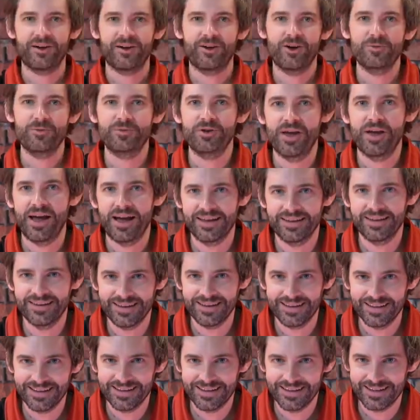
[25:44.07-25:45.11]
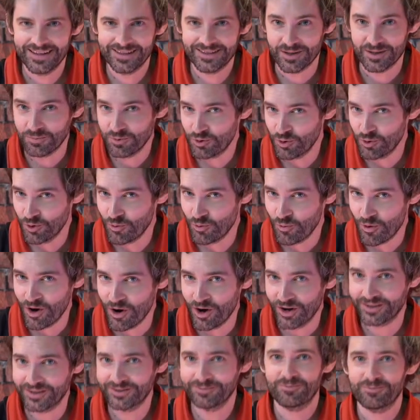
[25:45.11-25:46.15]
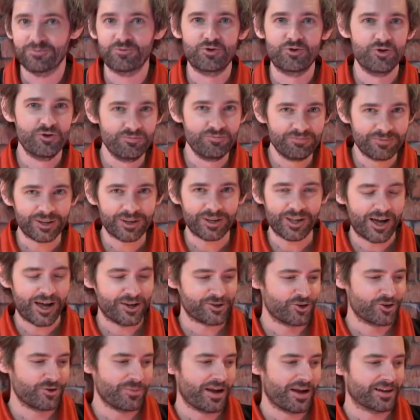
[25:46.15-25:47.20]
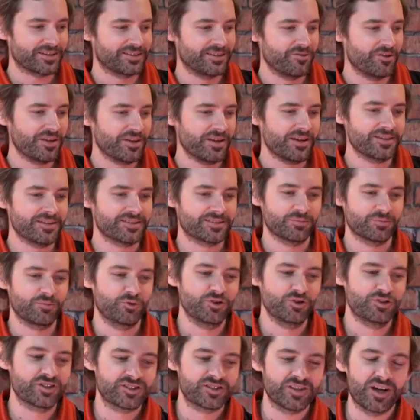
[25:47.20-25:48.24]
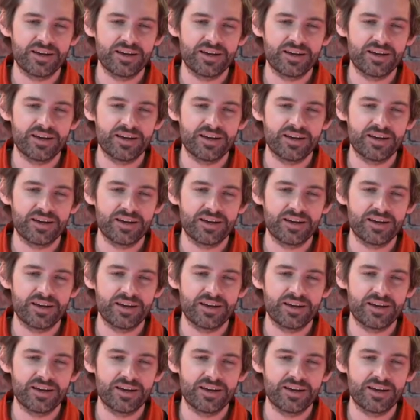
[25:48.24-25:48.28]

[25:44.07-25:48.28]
I hope you had some good work, some good classroom activities, some good